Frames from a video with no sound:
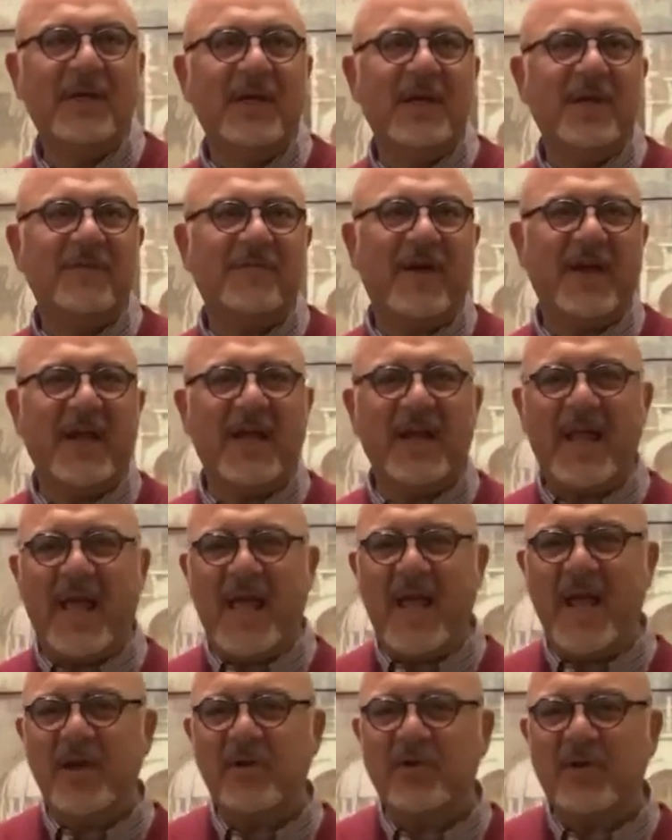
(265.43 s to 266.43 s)
If I get
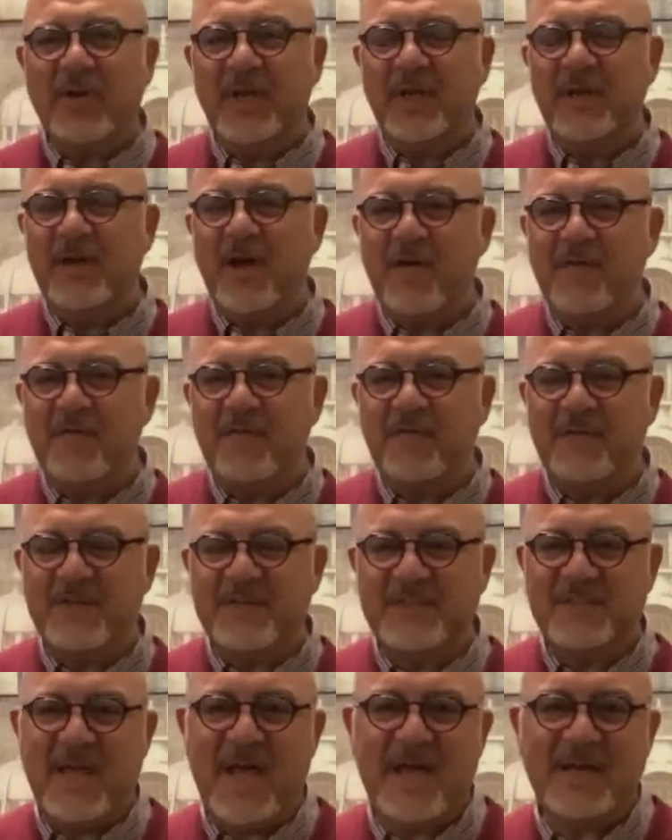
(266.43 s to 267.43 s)
angry enough,
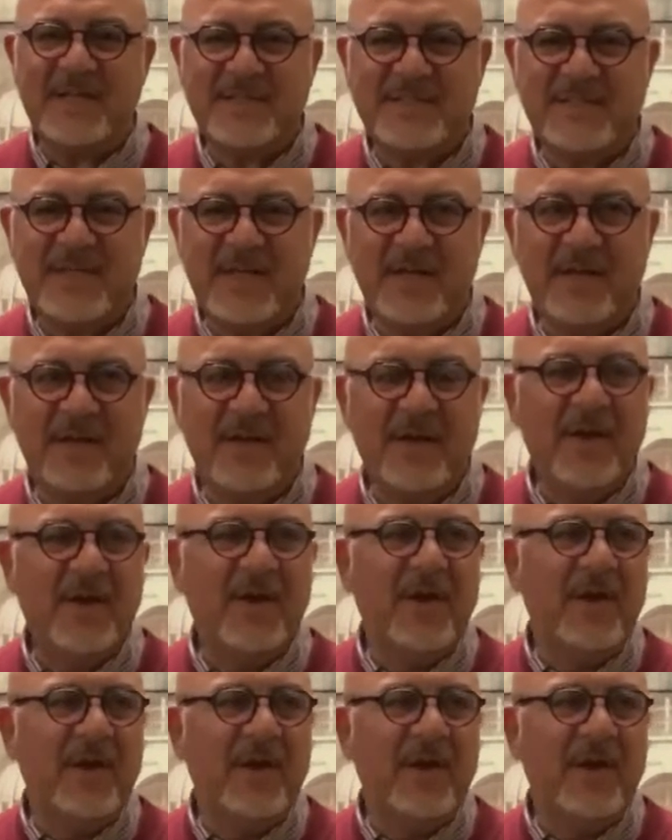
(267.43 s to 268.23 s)
is that a sin?